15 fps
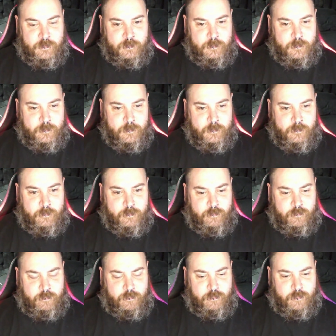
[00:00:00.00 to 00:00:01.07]

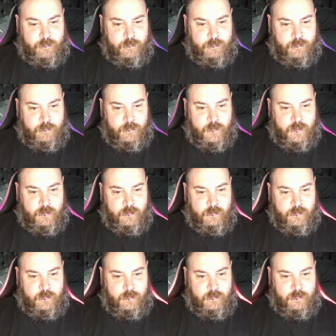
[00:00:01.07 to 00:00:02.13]

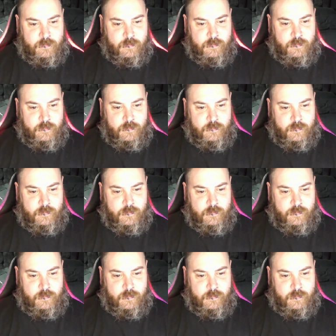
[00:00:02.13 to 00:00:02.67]
No one is speaking in this clip.